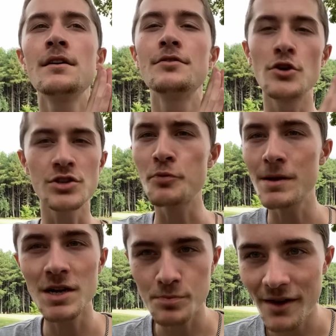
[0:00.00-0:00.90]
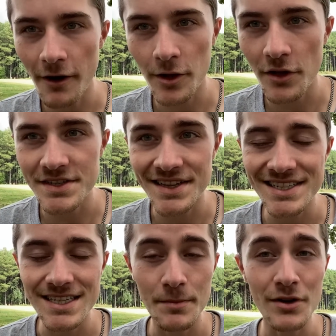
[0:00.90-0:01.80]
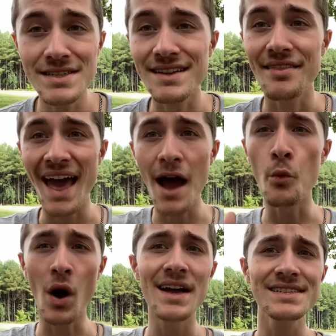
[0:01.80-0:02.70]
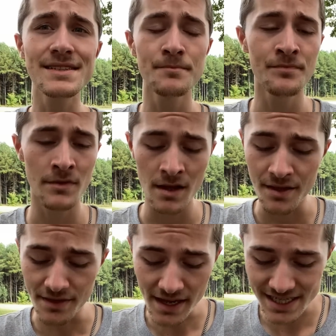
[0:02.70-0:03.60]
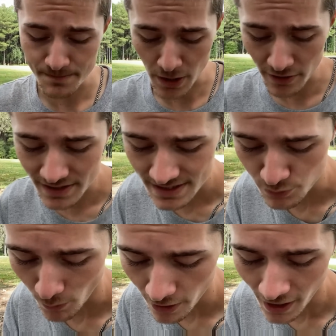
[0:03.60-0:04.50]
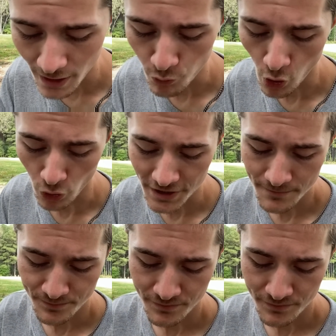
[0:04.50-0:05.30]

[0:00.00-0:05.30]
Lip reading: those are pretty much my final thoughts on this experience. That was the experience where I rolled